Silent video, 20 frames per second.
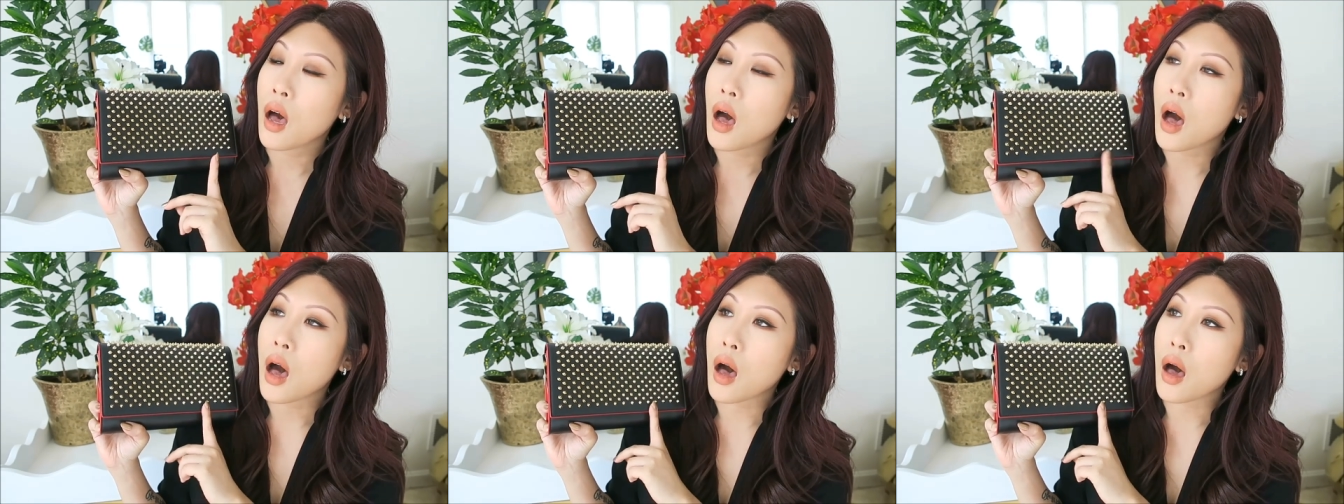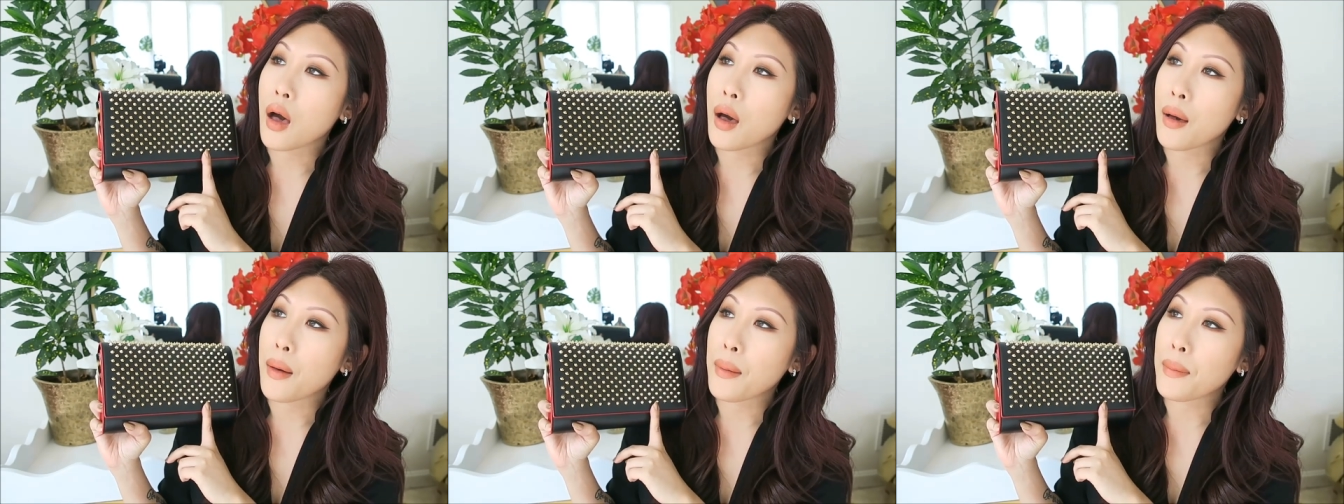
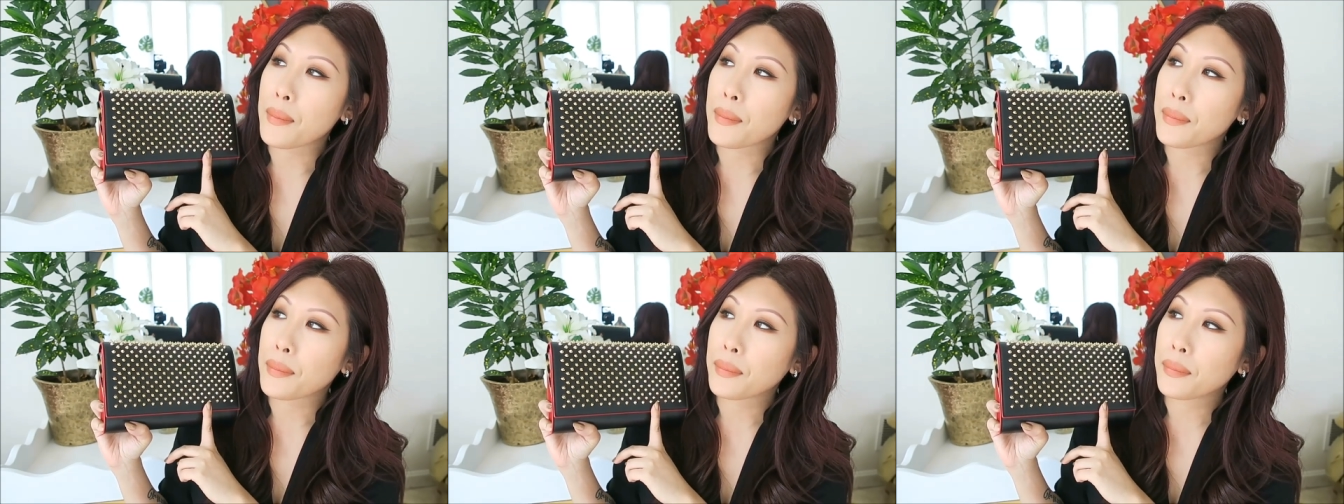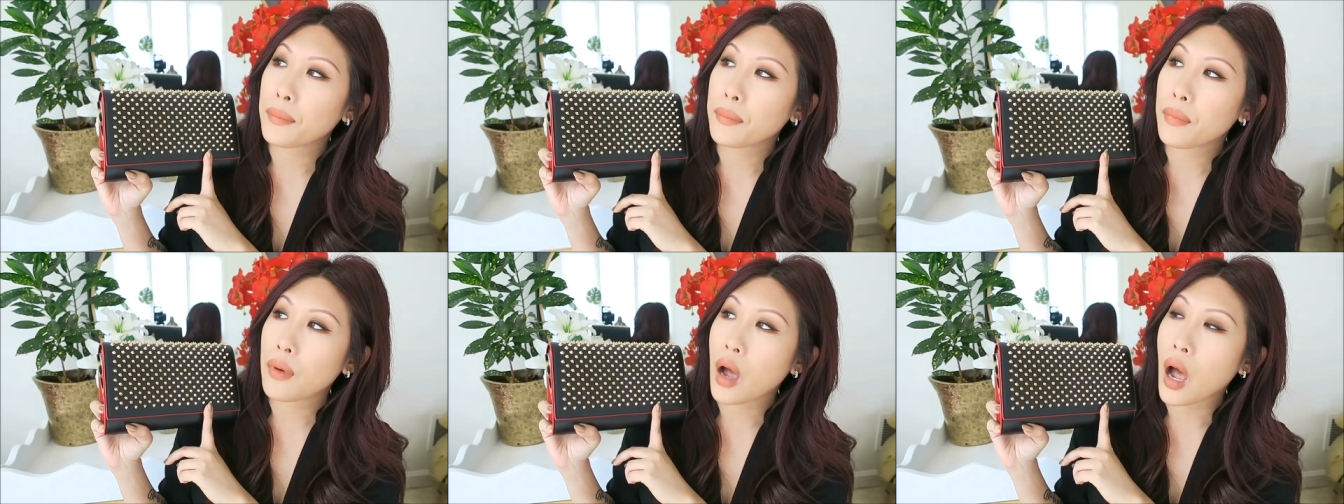
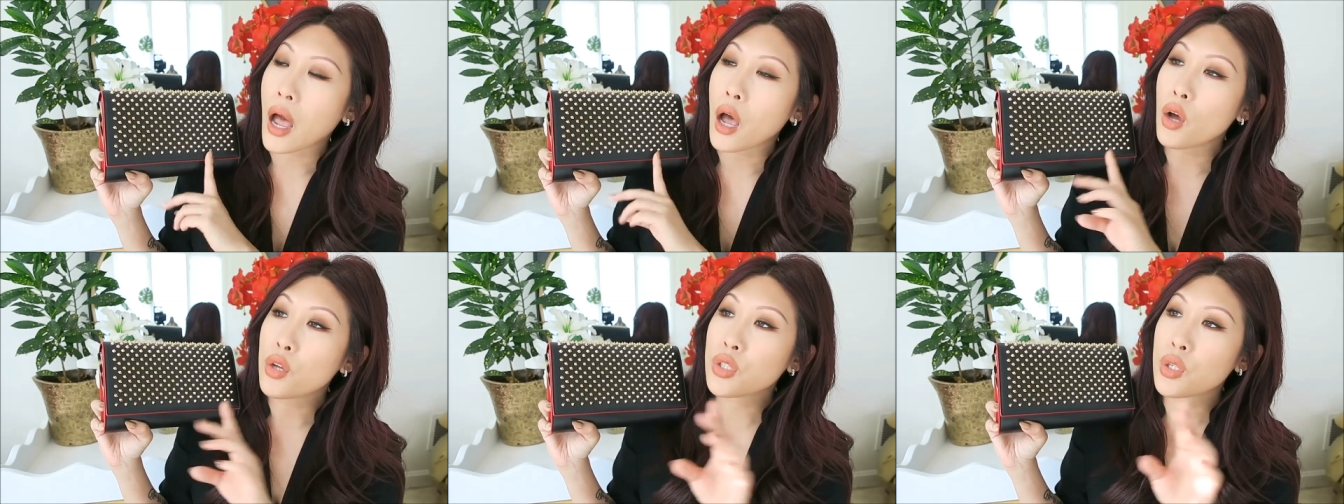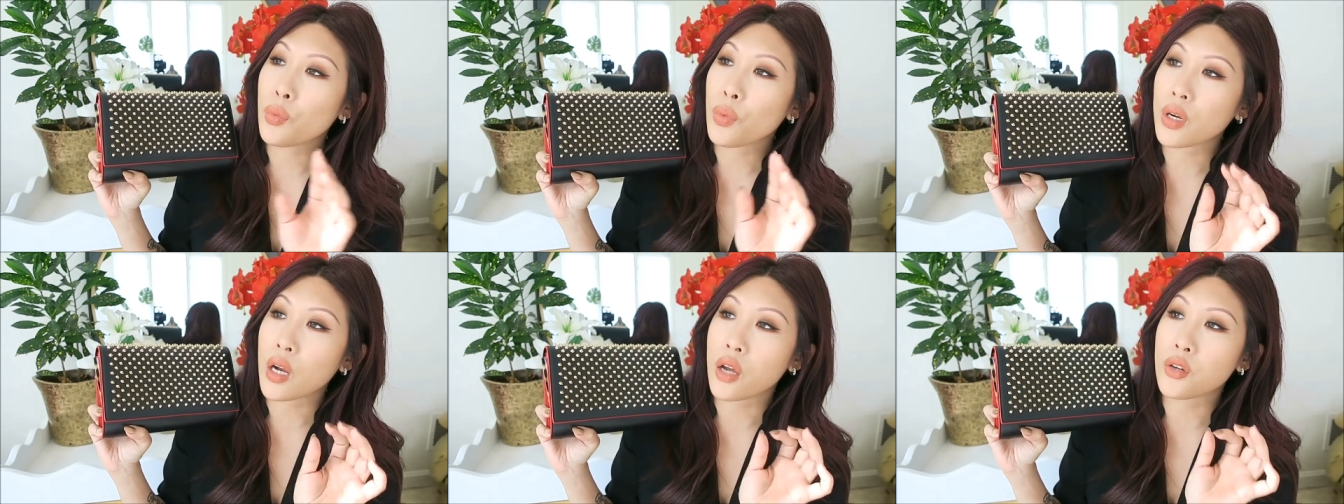Um, I
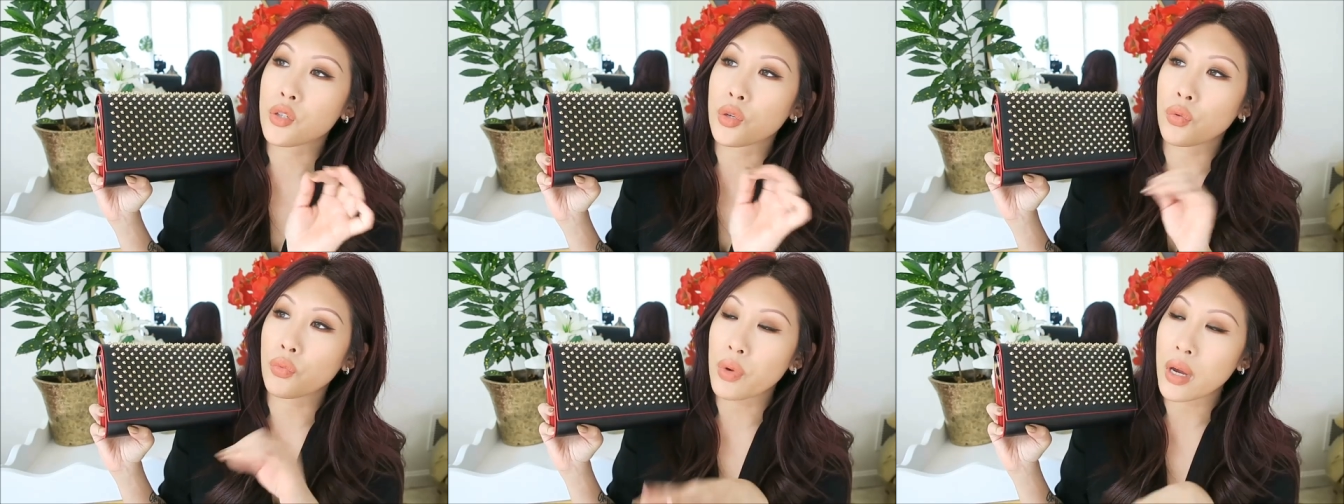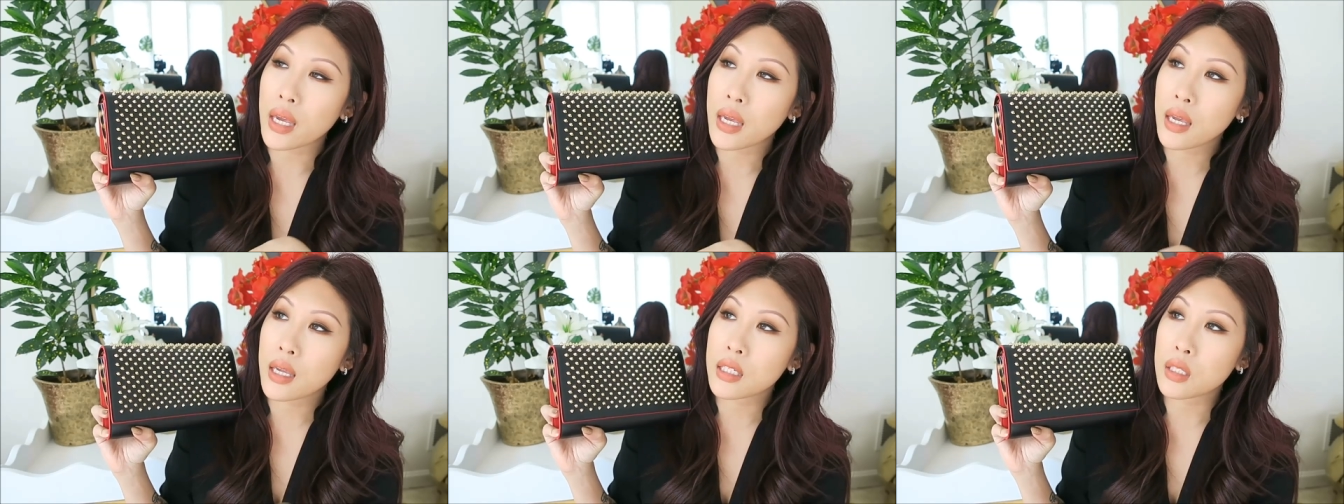also went on to
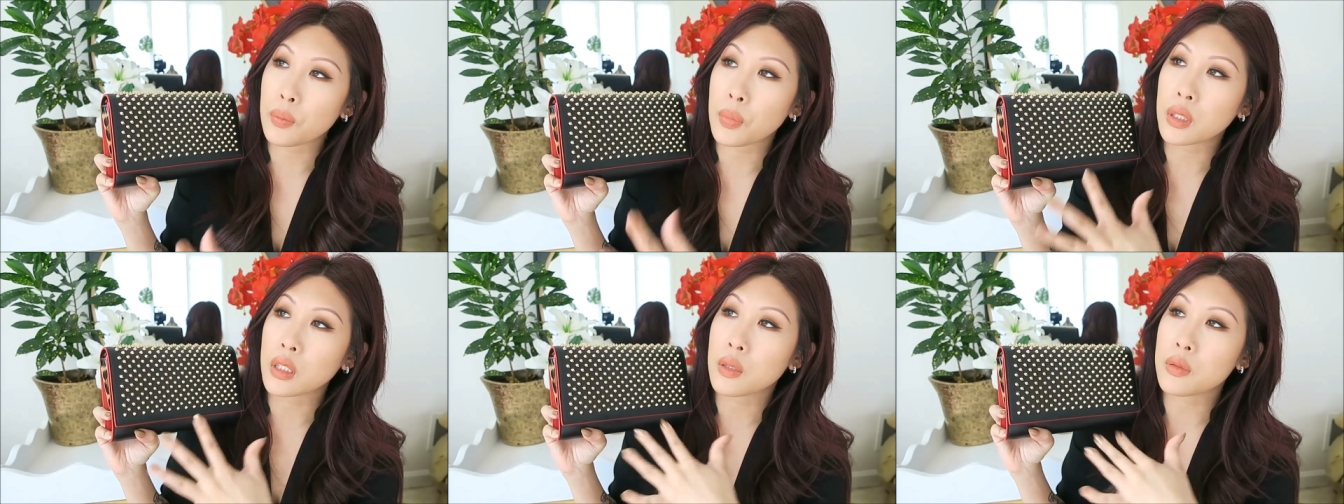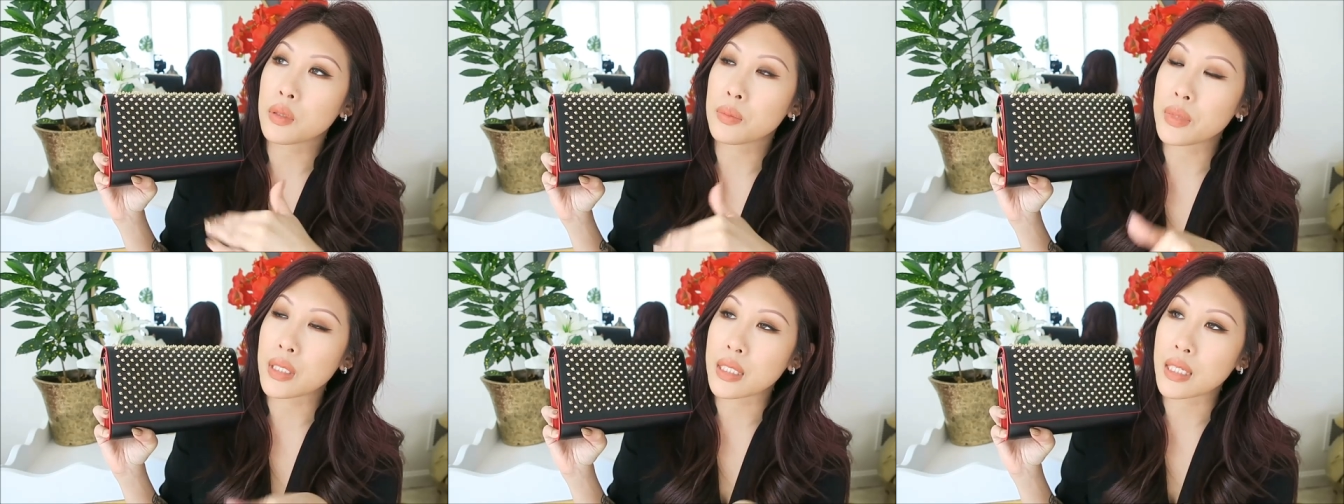Raise and picked up
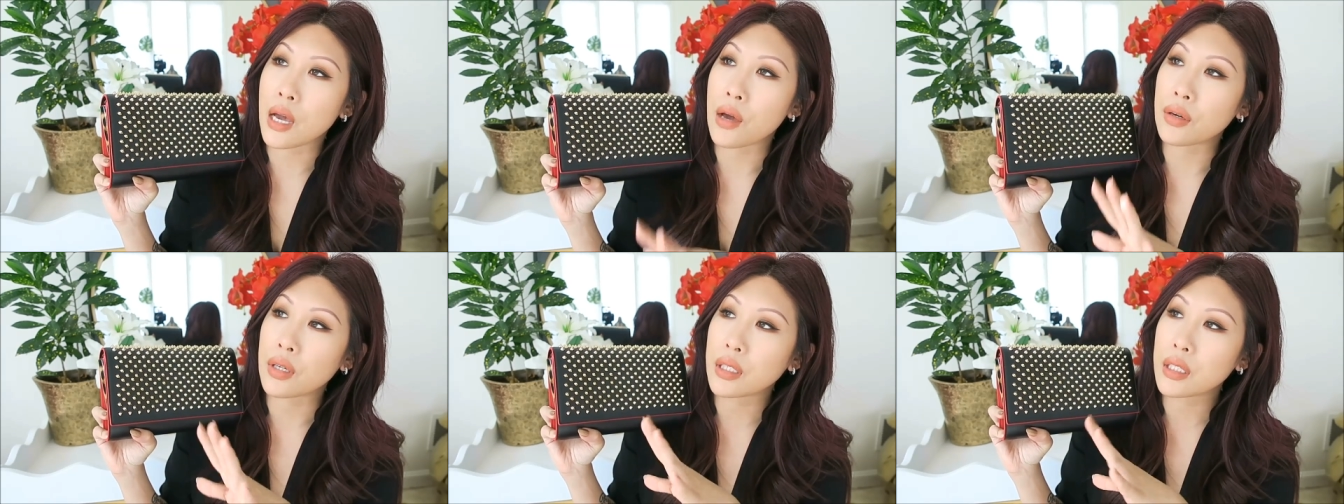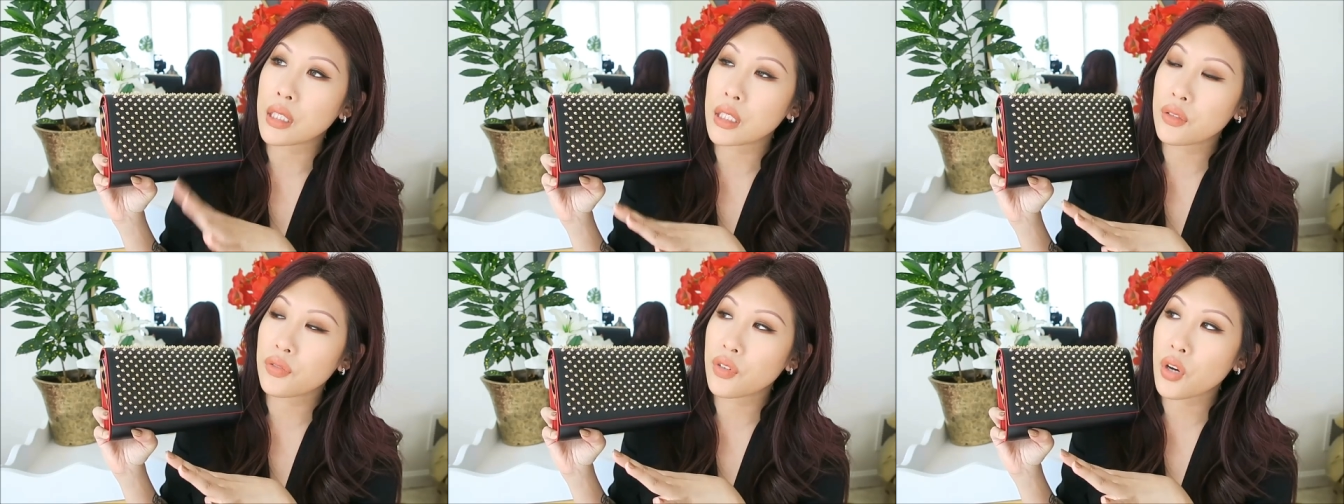some discounted
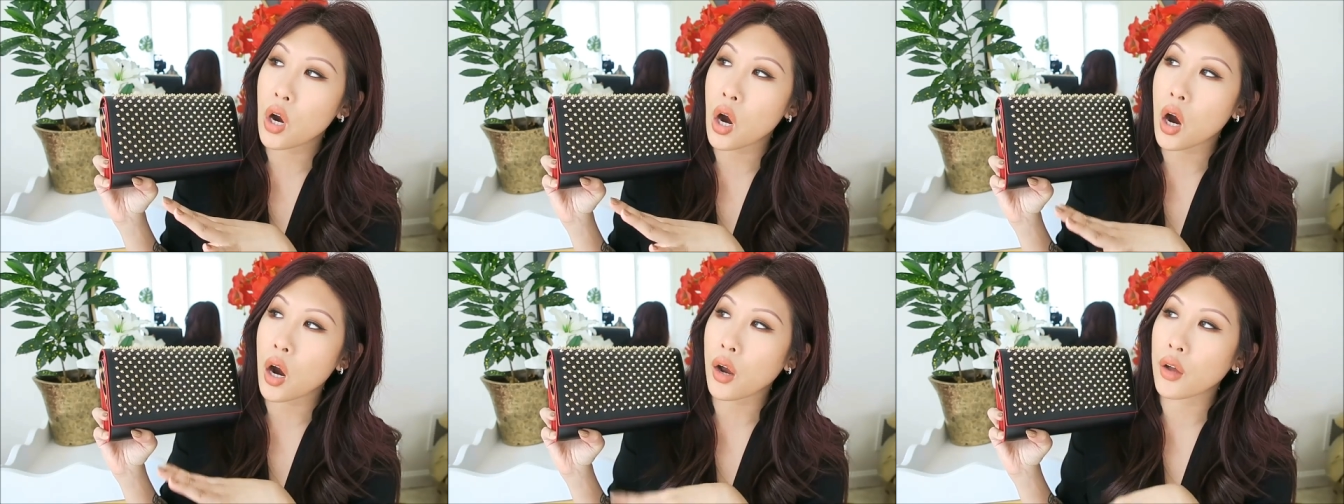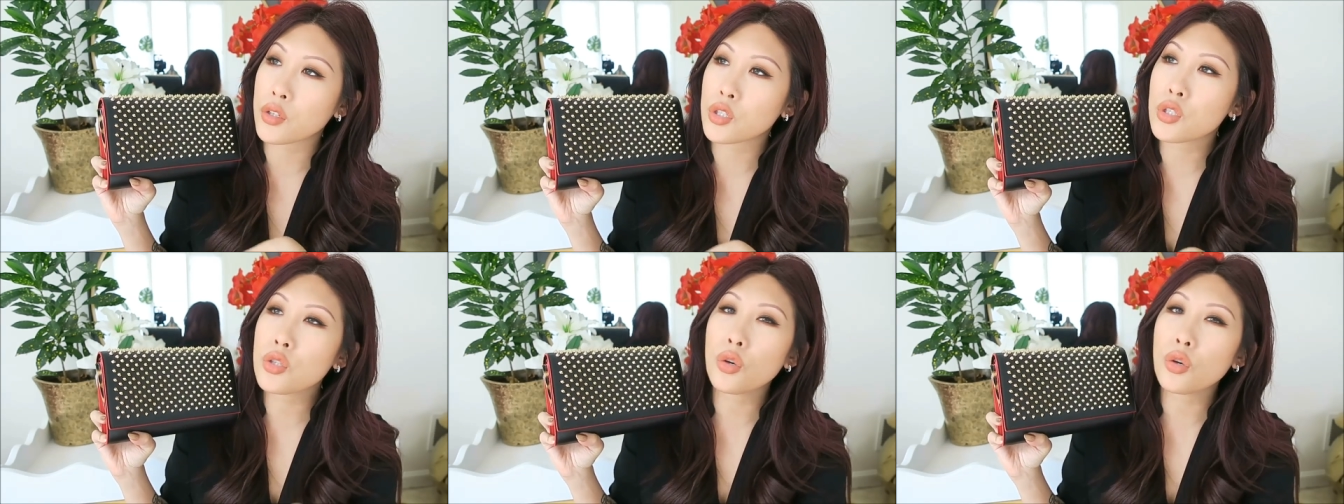gift cards.